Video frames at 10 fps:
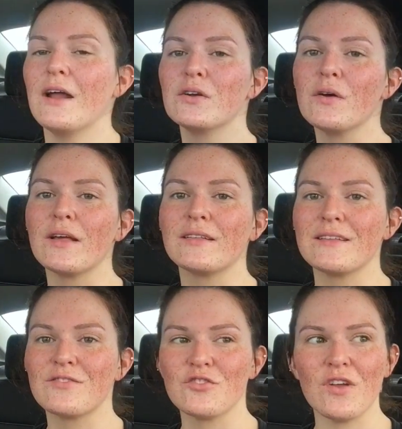I don't know, like,
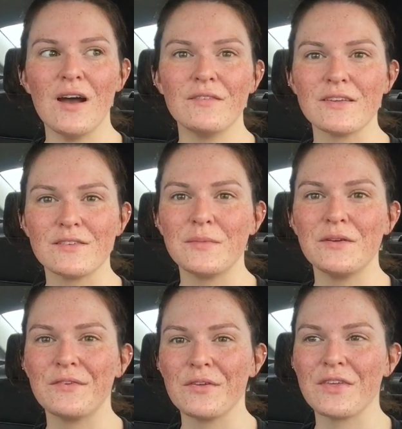that's just obvious to me.
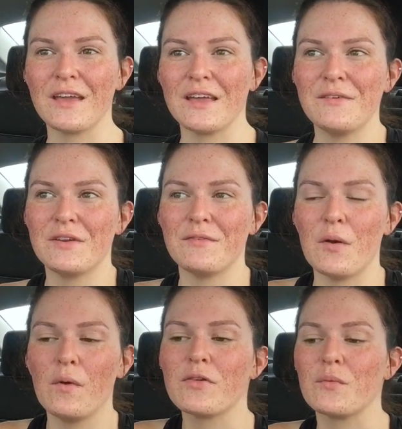It feels like even if I
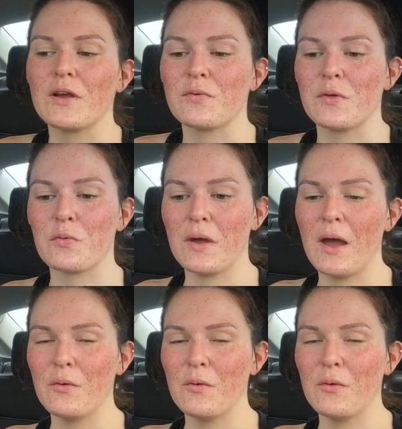wasn't wearing Sweet Sweat,